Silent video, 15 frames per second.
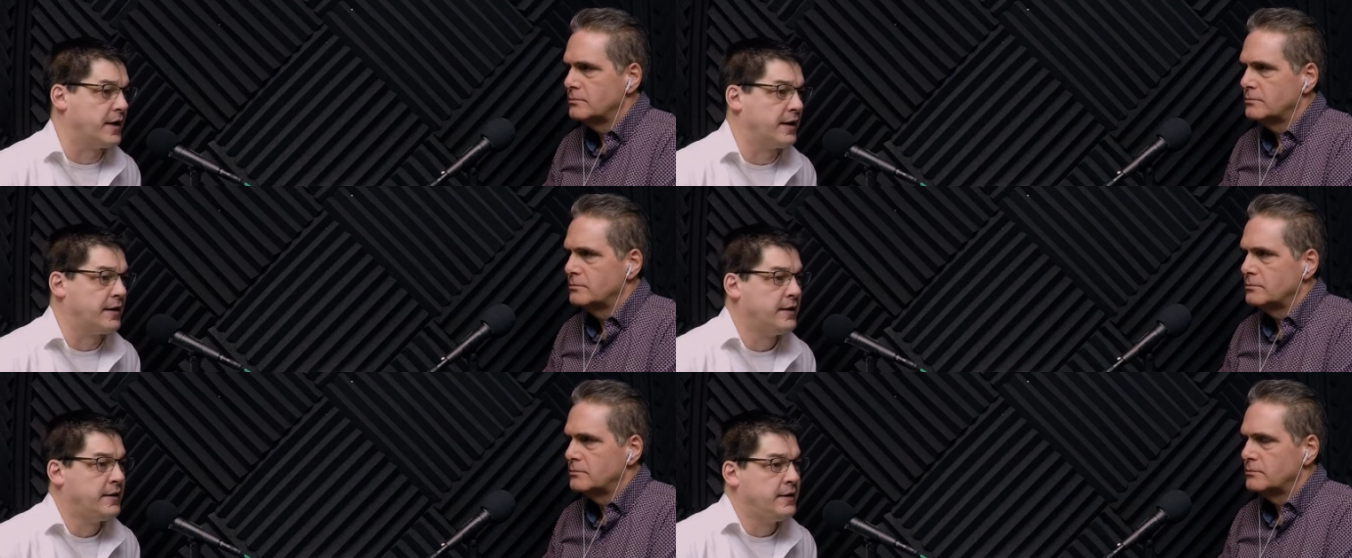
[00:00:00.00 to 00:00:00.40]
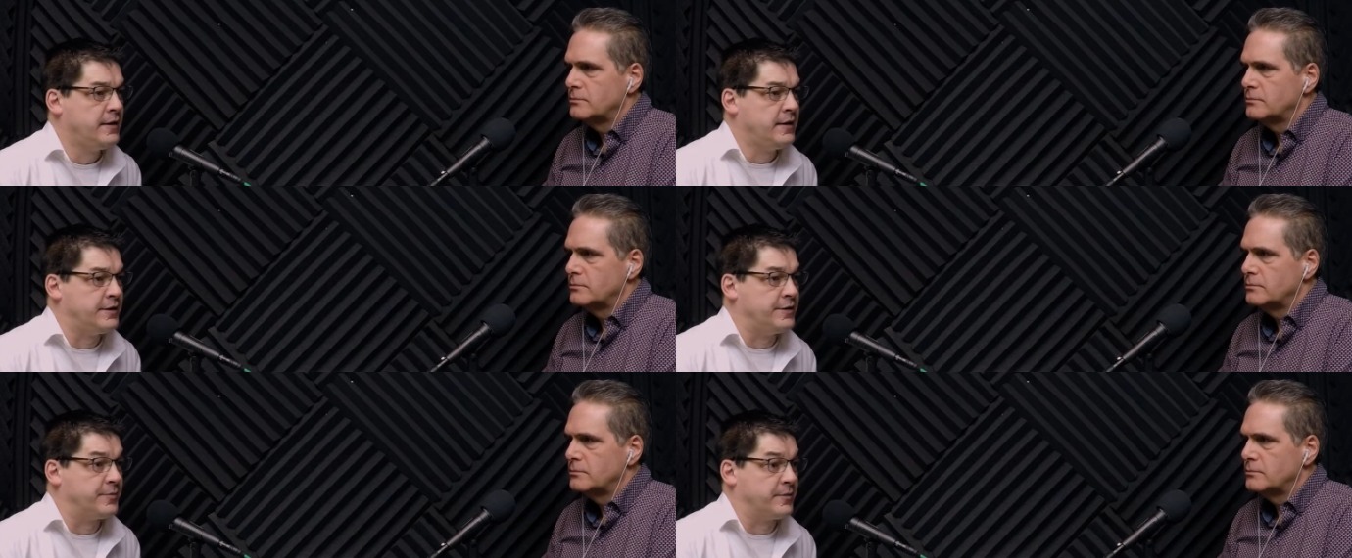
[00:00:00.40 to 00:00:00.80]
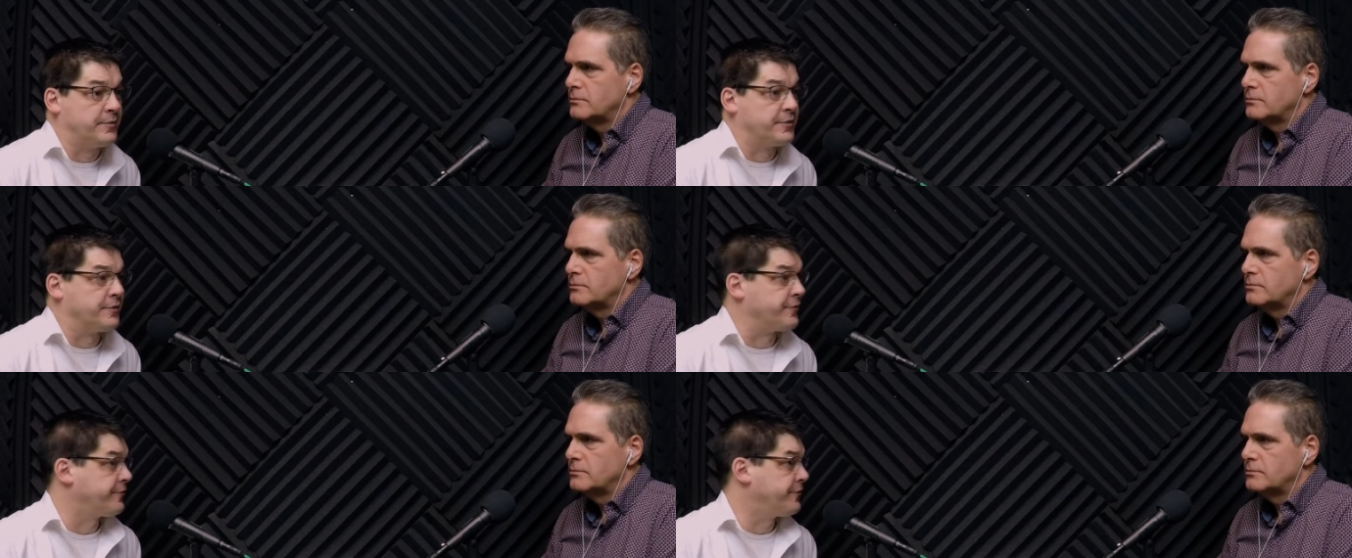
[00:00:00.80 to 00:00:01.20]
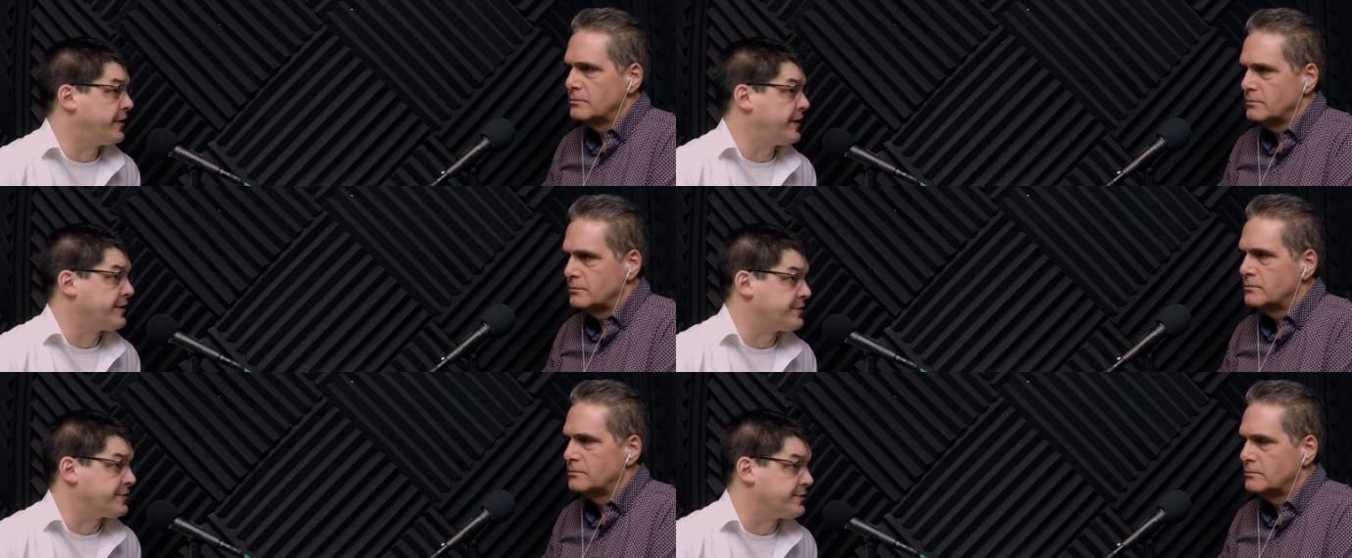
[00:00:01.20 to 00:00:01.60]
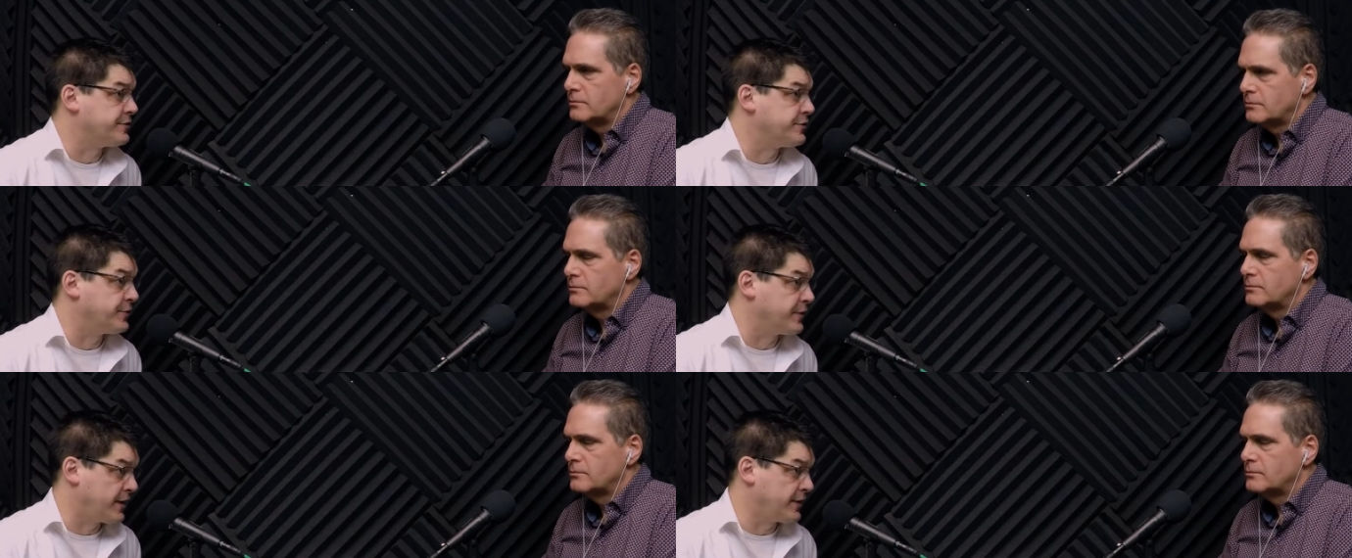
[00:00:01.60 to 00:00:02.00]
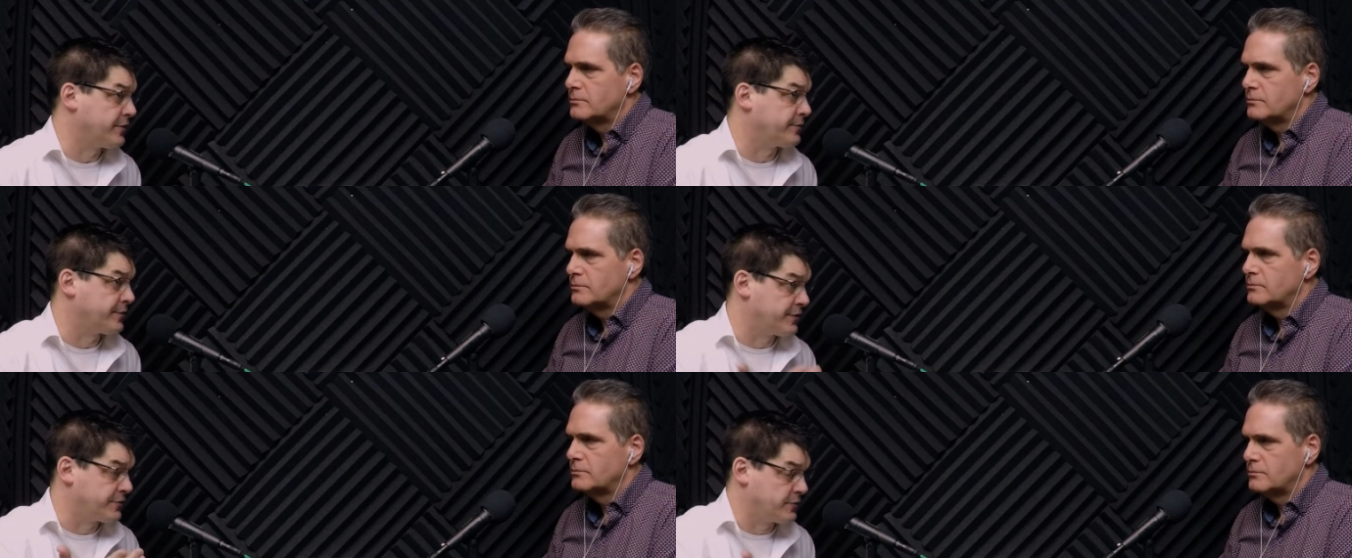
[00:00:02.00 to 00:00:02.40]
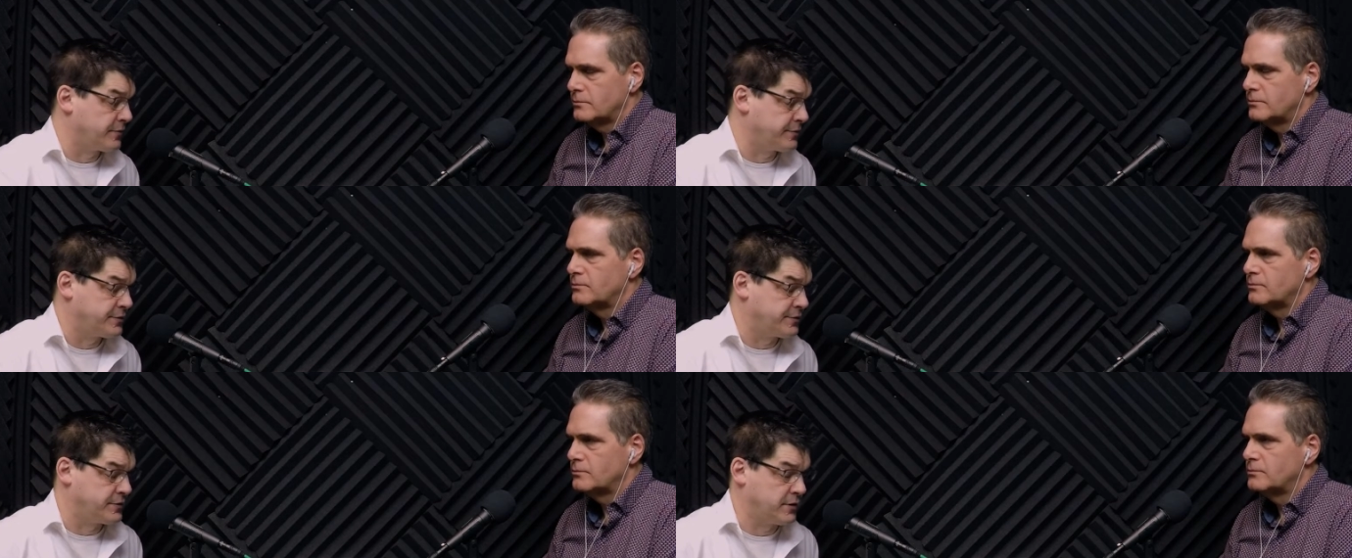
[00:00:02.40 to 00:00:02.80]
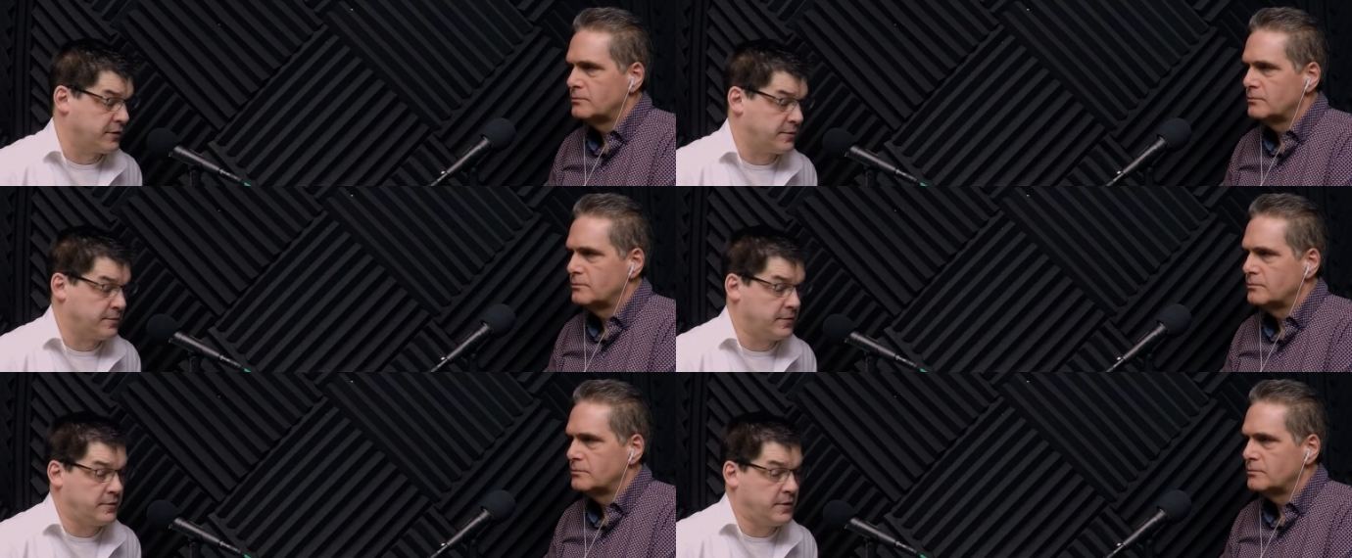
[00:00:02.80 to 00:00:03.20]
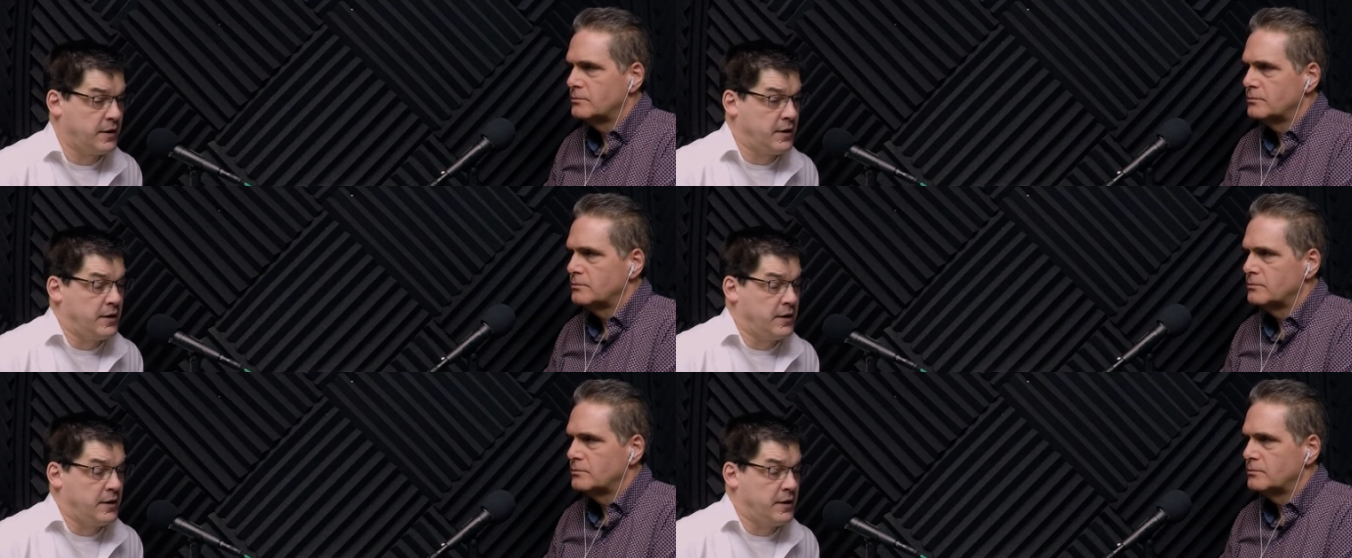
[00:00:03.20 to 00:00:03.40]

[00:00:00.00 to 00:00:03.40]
Speaker 1: And you probably don't have the finances to do it either because of what we just talked about.